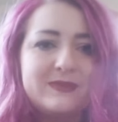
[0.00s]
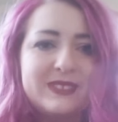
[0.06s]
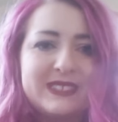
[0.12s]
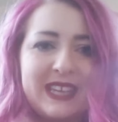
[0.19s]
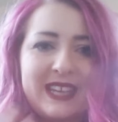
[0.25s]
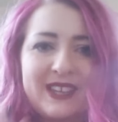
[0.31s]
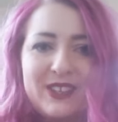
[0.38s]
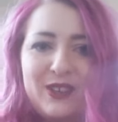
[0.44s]

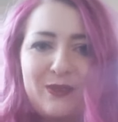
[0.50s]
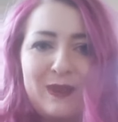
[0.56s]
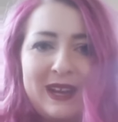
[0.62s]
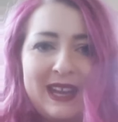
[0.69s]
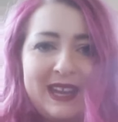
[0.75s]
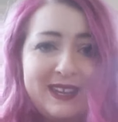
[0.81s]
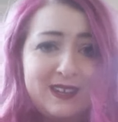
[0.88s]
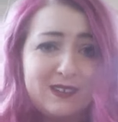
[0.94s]
taken off a
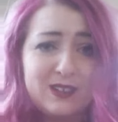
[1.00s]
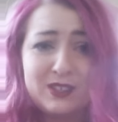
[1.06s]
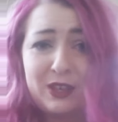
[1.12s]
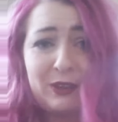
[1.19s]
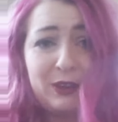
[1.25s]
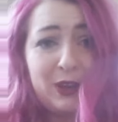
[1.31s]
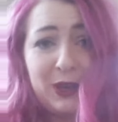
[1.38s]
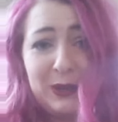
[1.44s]
layer. I
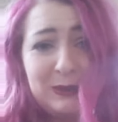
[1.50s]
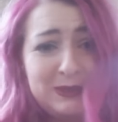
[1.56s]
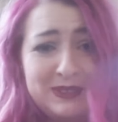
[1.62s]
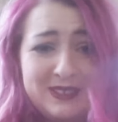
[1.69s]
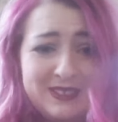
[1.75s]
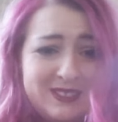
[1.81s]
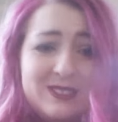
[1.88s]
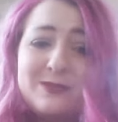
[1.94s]
don't know,
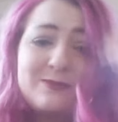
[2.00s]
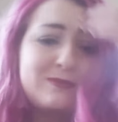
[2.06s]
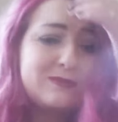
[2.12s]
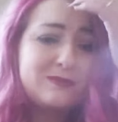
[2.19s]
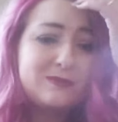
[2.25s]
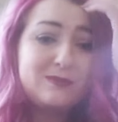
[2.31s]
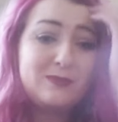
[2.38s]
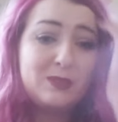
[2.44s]

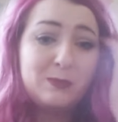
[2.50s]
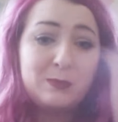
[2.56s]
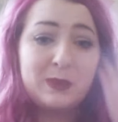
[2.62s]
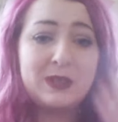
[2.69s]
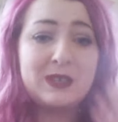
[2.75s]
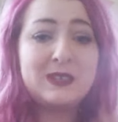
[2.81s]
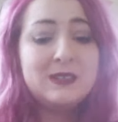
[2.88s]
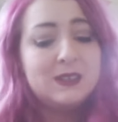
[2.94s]

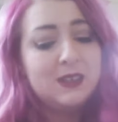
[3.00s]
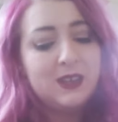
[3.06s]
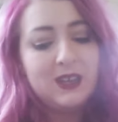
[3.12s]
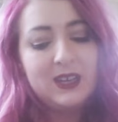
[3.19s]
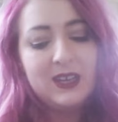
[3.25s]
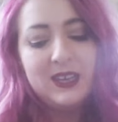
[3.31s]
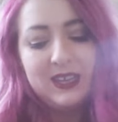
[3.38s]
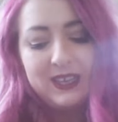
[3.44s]
but
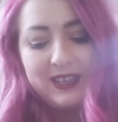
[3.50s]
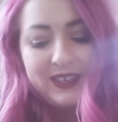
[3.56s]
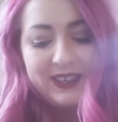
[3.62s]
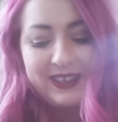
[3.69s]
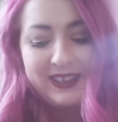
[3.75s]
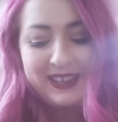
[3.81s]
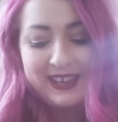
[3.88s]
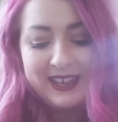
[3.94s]

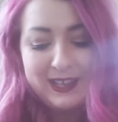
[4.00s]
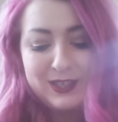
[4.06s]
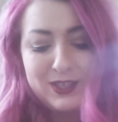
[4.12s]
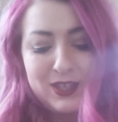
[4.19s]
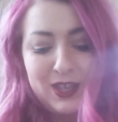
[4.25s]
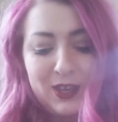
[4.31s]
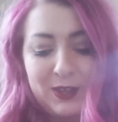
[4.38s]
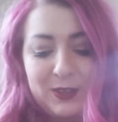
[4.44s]
yeah.
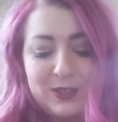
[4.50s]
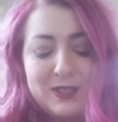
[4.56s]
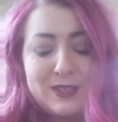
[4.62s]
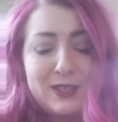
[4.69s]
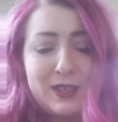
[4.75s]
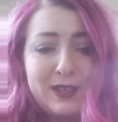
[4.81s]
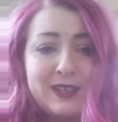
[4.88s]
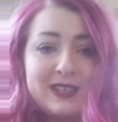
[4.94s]
So
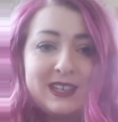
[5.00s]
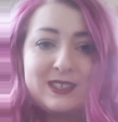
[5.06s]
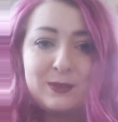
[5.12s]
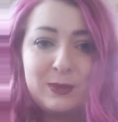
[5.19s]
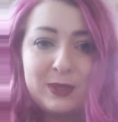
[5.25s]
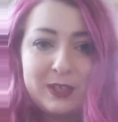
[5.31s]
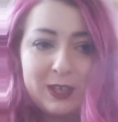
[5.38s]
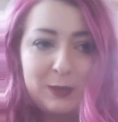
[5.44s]
glad
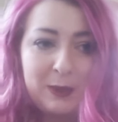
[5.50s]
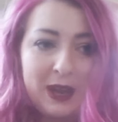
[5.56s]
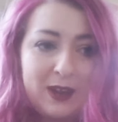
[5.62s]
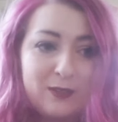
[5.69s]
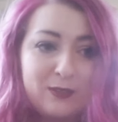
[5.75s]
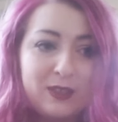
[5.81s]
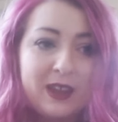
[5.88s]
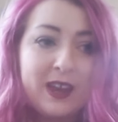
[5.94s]
that we got him
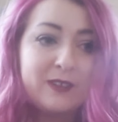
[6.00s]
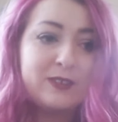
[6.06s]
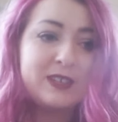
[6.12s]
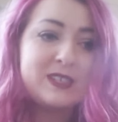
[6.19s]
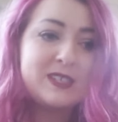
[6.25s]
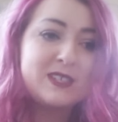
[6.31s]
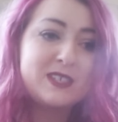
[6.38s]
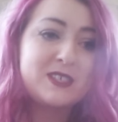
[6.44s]
out of there and
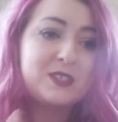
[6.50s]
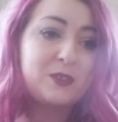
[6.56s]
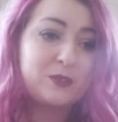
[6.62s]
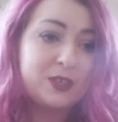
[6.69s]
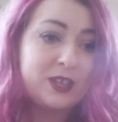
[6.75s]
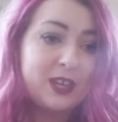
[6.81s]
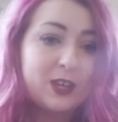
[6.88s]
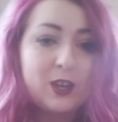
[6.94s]
he's in his
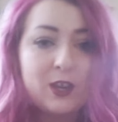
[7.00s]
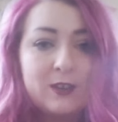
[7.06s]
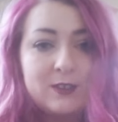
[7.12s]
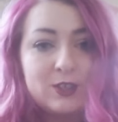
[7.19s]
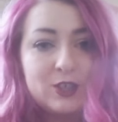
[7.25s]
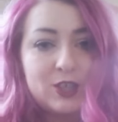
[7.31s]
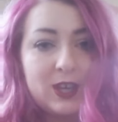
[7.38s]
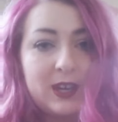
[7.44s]
old
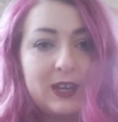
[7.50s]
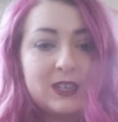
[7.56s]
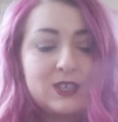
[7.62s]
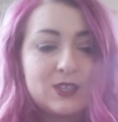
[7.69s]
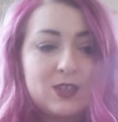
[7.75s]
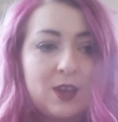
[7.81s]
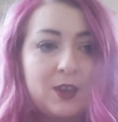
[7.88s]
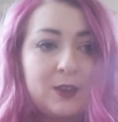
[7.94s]
enclosure.
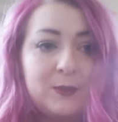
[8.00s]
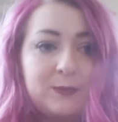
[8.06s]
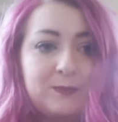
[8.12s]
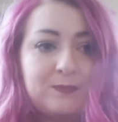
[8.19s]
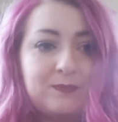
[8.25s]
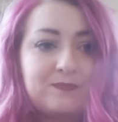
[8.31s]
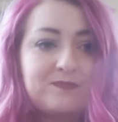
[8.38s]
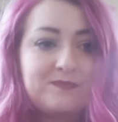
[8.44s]
So
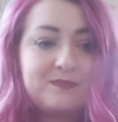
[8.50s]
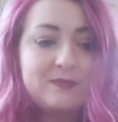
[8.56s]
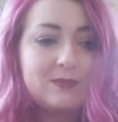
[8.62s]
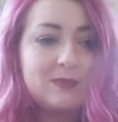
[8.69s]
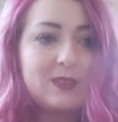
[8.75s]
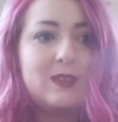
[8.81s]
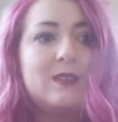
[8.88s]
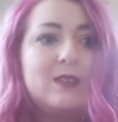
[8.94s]

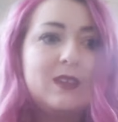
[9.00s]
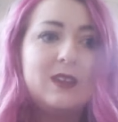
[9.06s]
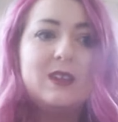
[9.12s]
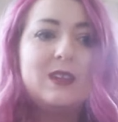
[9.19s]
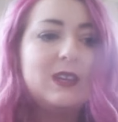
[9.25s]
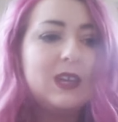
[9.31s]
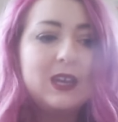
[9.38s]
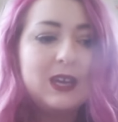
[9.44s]

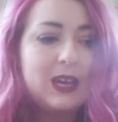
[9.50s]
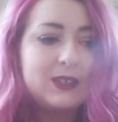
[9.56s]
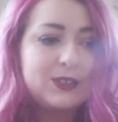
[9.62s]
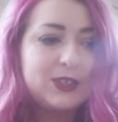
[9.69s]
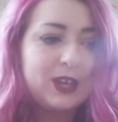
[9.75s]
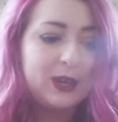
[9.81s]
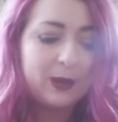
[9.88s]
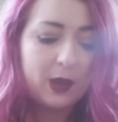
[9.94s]
I
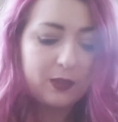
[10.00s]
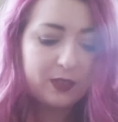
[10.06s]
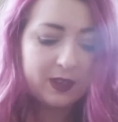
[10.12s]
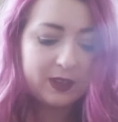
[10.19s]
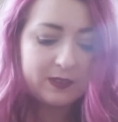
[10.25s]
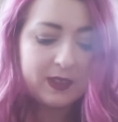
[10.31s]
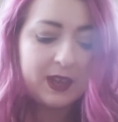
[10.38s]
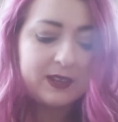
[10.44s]
don't know. I
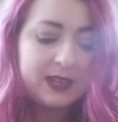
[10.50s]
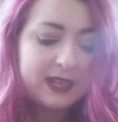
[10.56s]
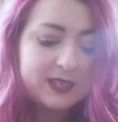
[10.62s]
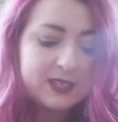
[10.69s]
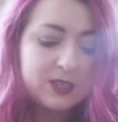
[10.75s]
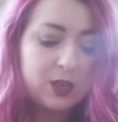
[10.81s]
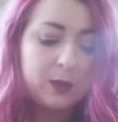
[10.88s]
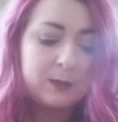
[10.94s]
think that
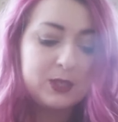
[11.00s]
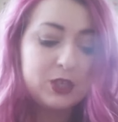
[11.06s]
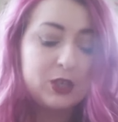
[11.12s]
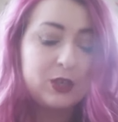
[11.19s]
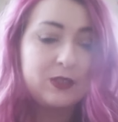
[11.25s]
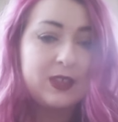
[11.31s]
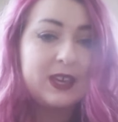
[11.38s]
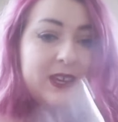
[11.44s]
next time I
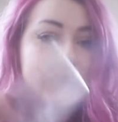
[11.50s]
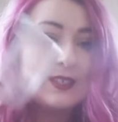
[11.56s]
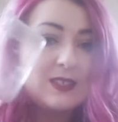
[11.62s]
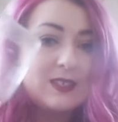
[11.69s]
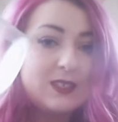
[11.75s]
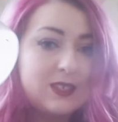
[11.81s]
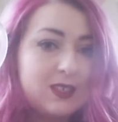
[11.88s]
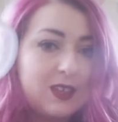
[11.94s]
do
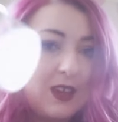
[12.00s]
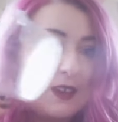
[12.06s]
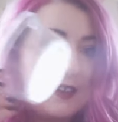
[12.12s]
this,